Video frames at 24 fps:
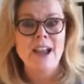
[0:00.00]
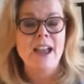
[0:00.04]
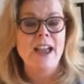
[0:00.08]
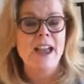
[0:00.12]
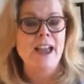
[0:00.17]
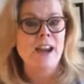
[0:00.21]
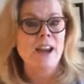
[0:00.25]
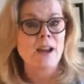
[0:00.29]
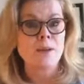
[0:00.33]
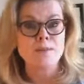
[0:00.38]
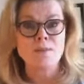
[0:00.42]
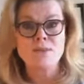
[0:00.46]

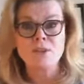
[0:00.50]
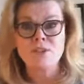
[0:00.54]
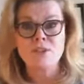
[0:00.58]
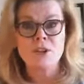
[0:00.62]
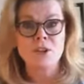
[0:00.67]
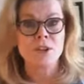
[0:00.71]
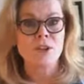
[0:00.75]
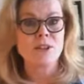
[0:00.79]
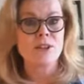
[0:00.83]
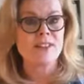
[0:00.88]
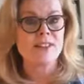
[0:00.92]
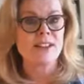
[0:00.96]
And I'm
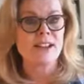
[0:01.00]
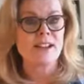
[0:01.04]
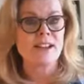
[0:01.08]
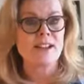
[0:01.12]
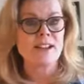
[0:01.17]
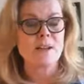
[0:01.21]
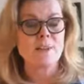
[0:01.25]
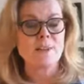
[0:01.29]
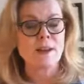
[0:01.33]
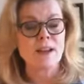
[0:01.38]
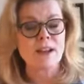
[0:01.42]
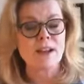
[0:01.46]
so
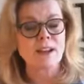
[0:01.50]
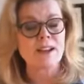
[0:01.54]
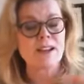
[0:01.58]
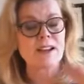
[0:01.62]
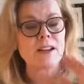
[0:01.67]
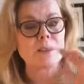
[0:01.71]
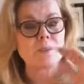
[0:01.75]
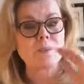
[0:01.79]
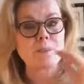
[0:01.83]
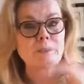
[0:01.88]
excited about it. And I,